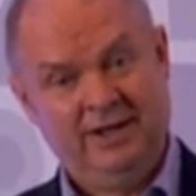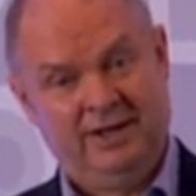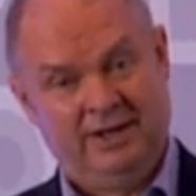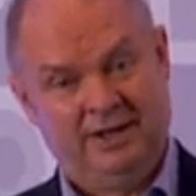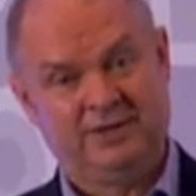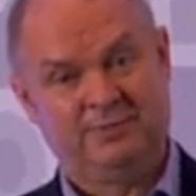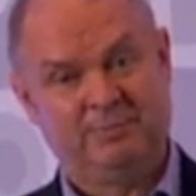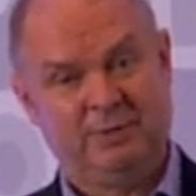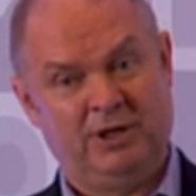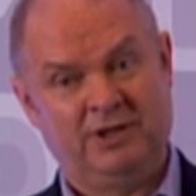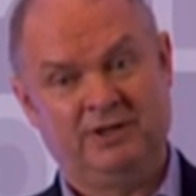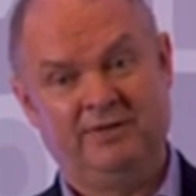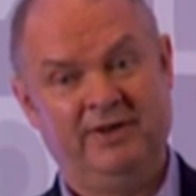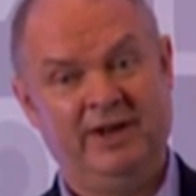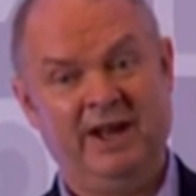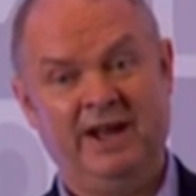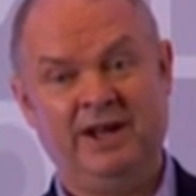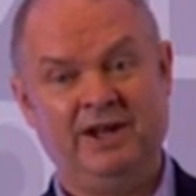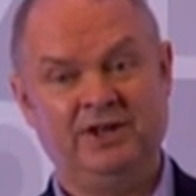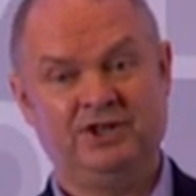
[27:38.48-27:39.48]
as part of an
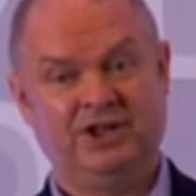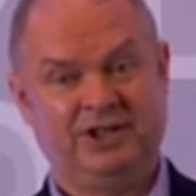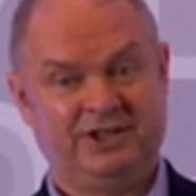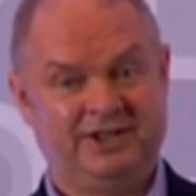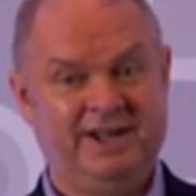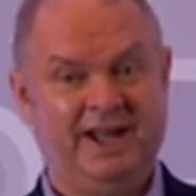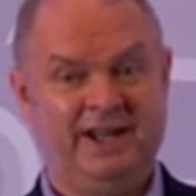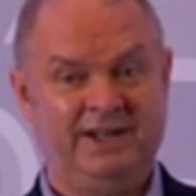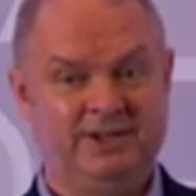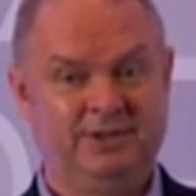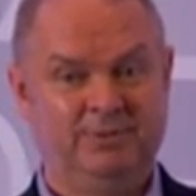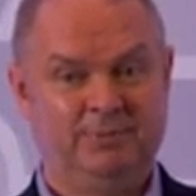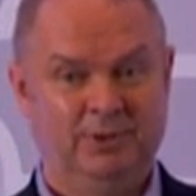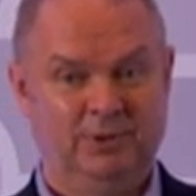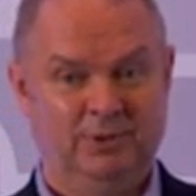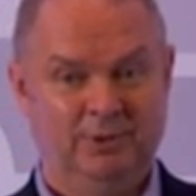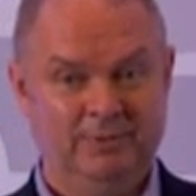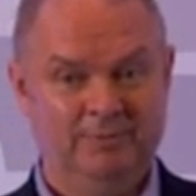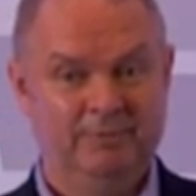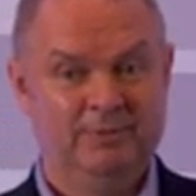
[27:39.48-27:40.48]
NHS data
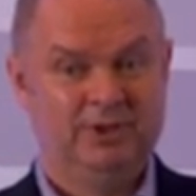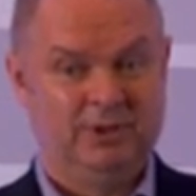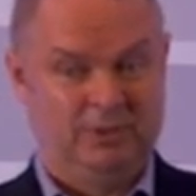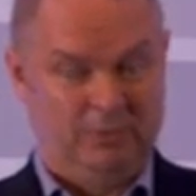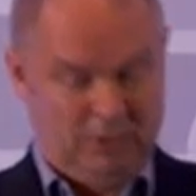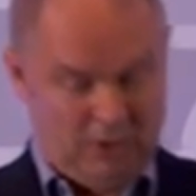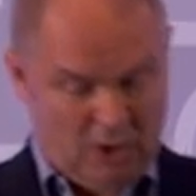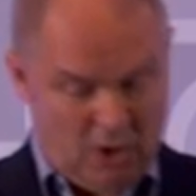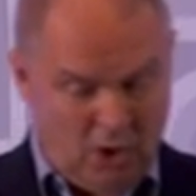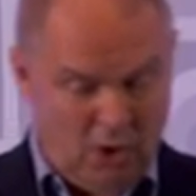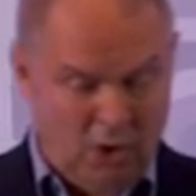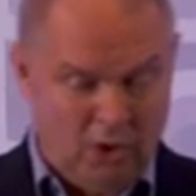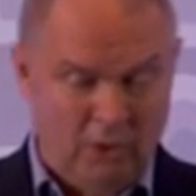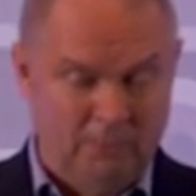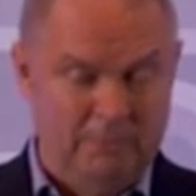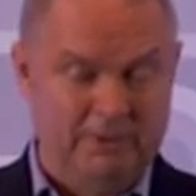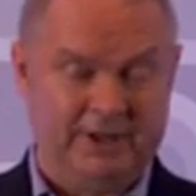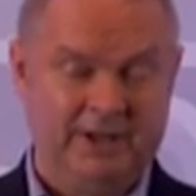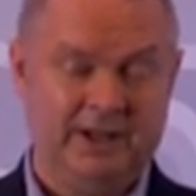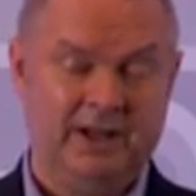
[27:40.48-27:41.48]
pool. So it will all
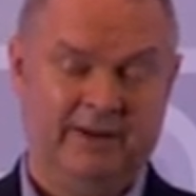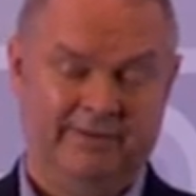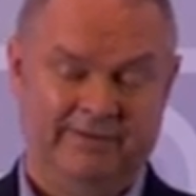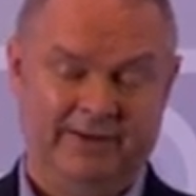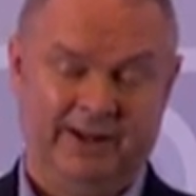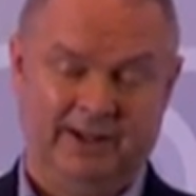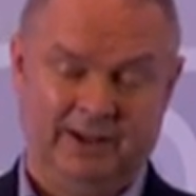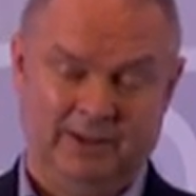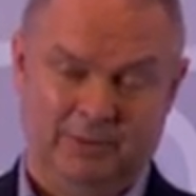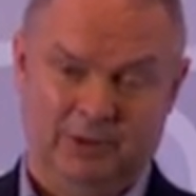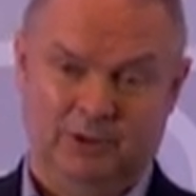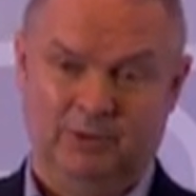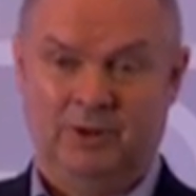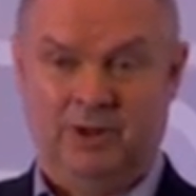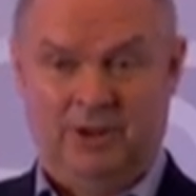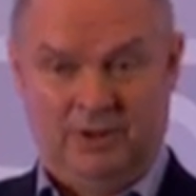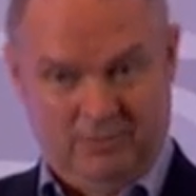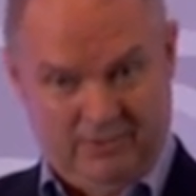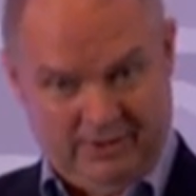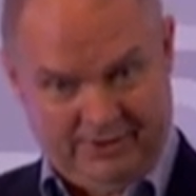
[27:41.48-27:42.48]
be available,
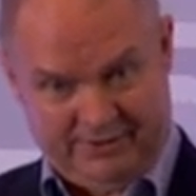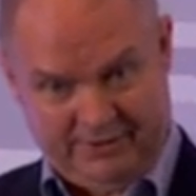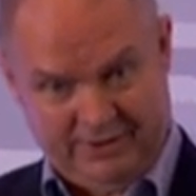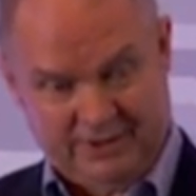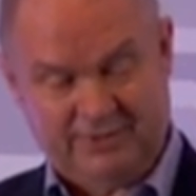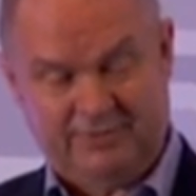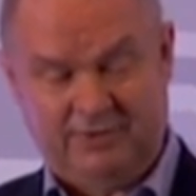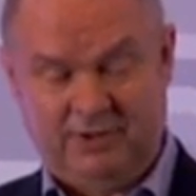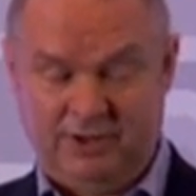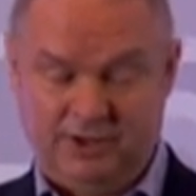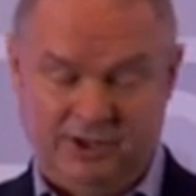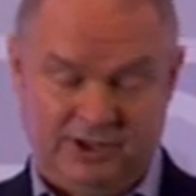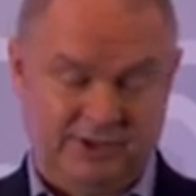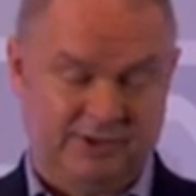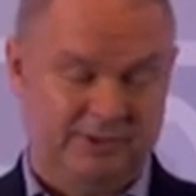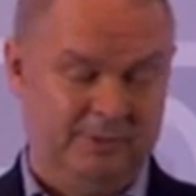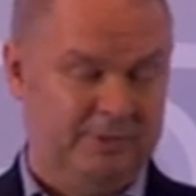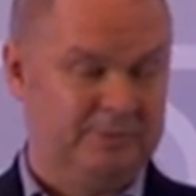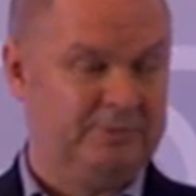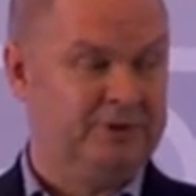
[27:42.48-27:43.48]
whether it's for a
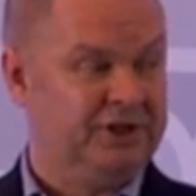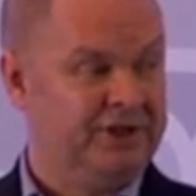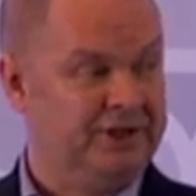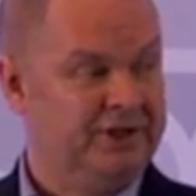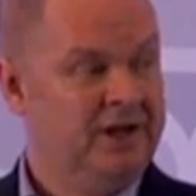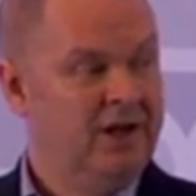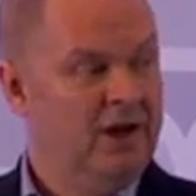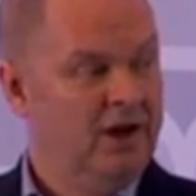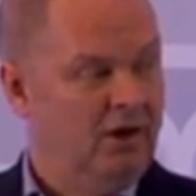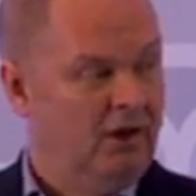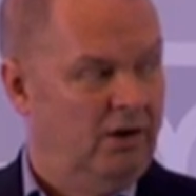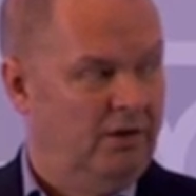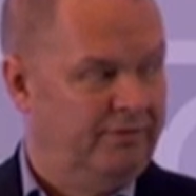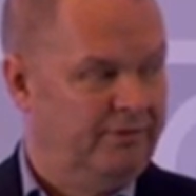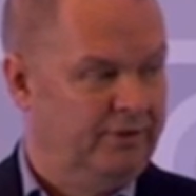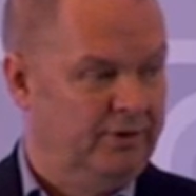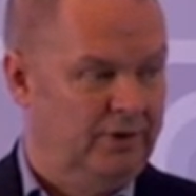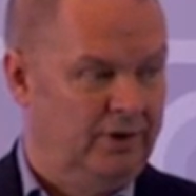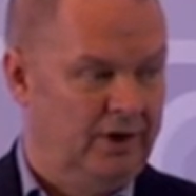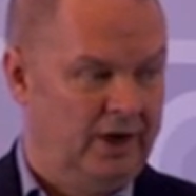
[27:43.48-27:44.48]
distributor or
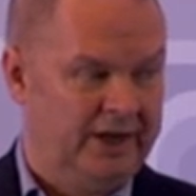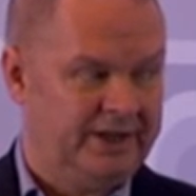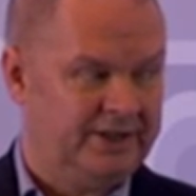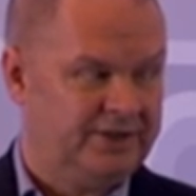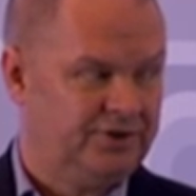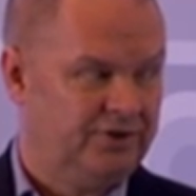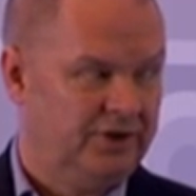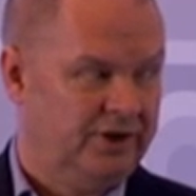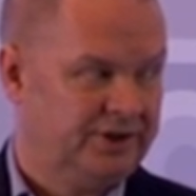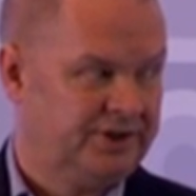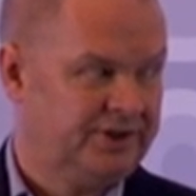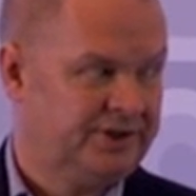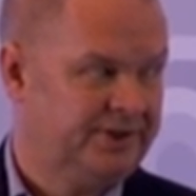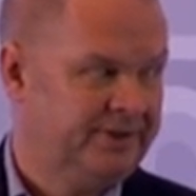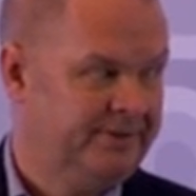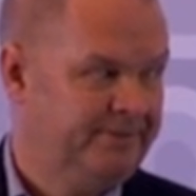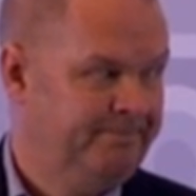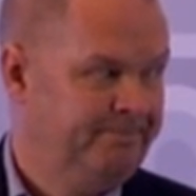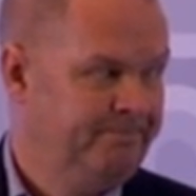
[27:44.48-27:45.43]
for a trust.